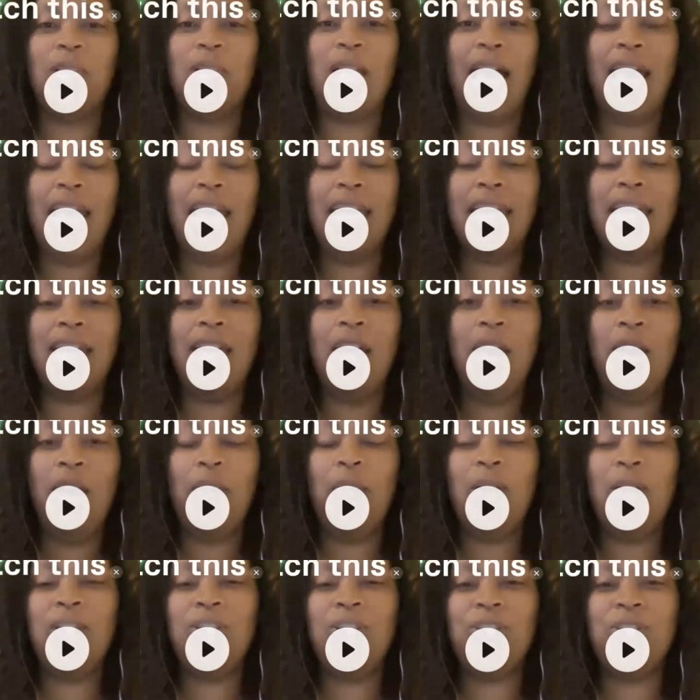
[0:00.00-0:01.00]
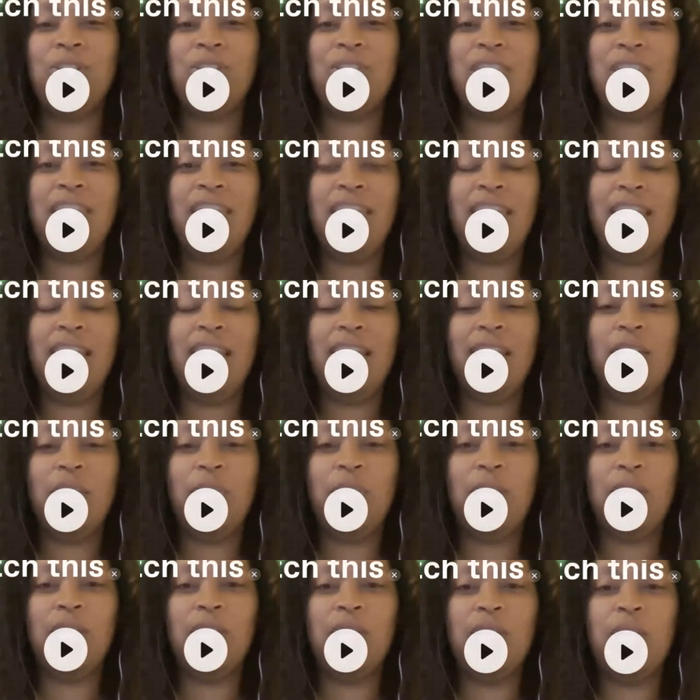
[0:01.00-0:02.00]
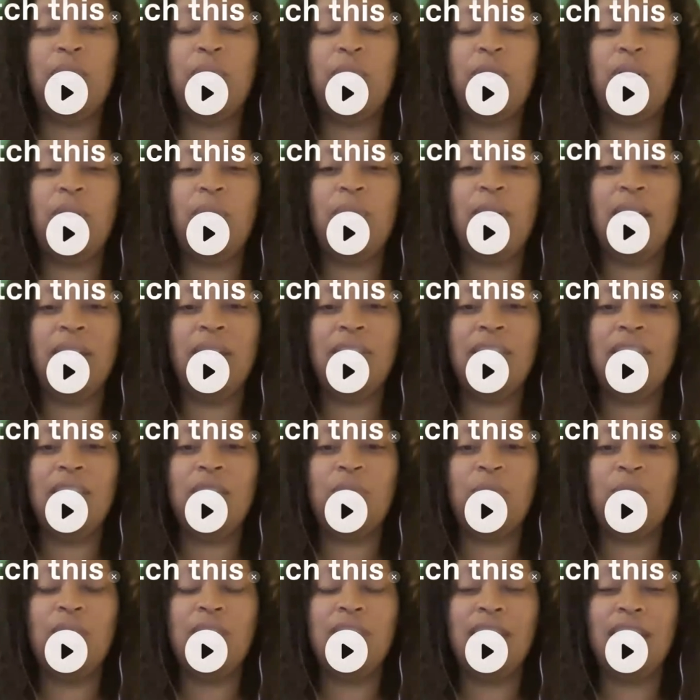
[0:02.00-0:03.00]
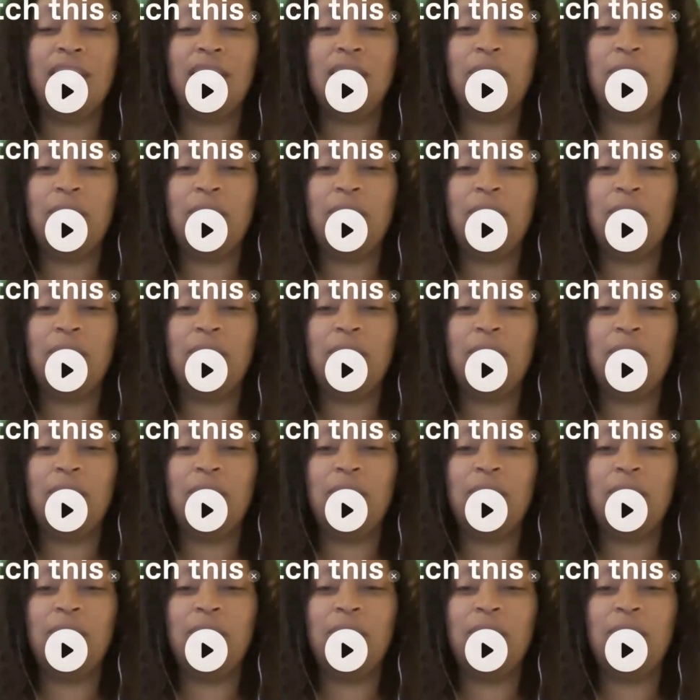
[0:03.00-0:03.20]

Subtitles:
I typically don't do that, but if I wanted to, I could.